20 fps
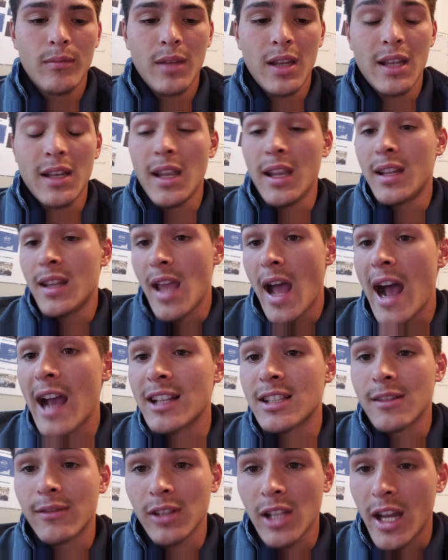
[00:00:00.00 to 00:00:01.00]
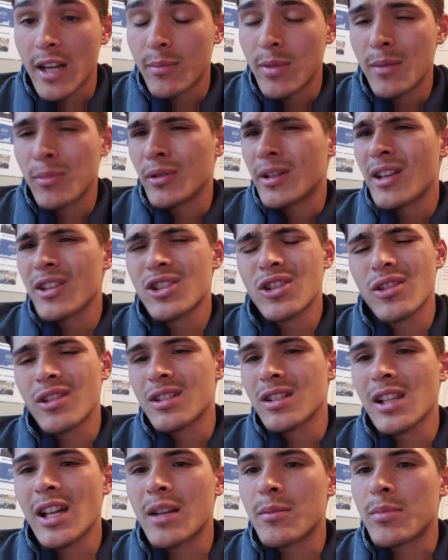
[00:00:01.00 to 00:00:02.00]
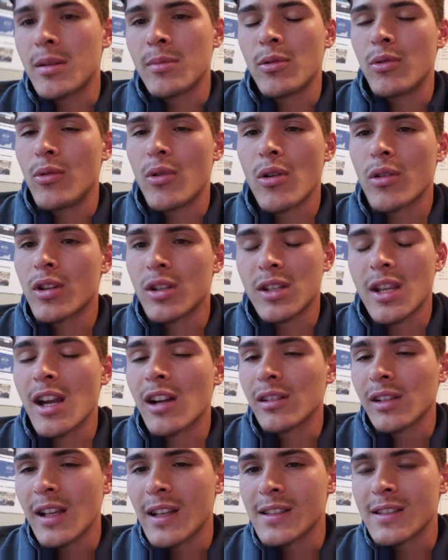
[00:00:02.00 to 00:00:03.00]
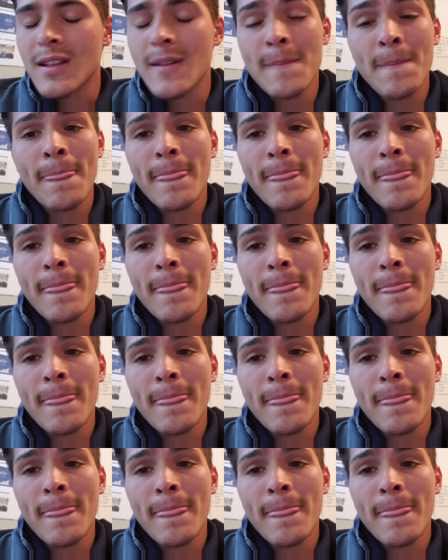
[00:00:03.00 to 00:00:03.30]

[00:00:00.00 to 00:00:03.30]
in the eyes of a lot of people. Now, sure, there's a lot of people who could care less,